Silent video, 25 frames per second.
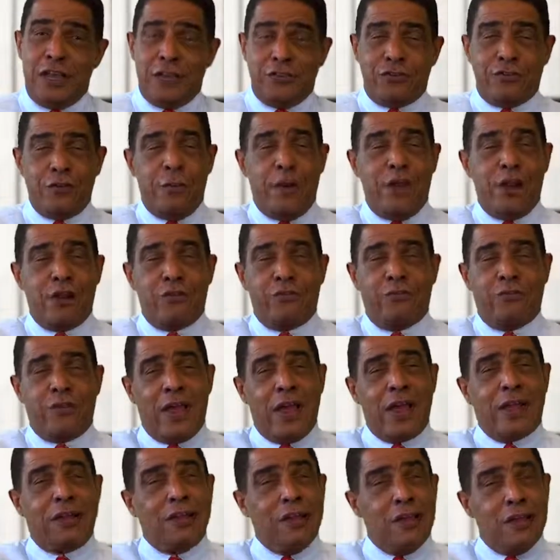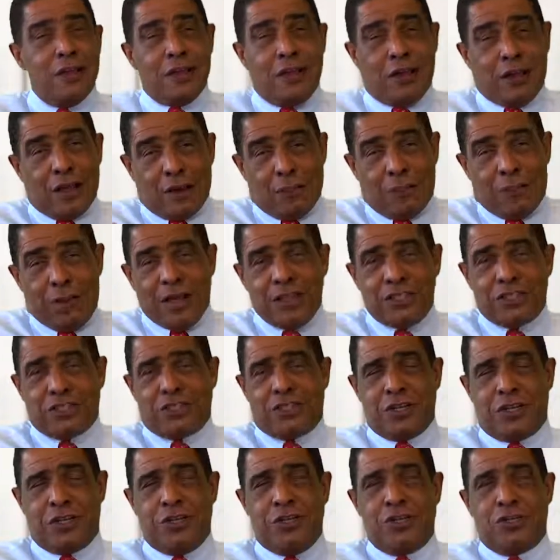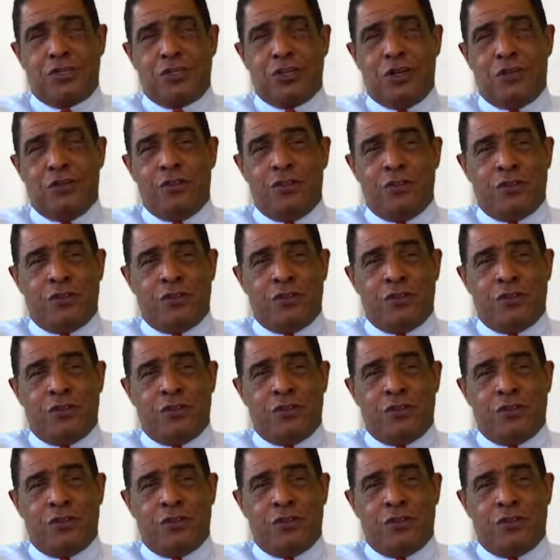As a matter of fact, my studies show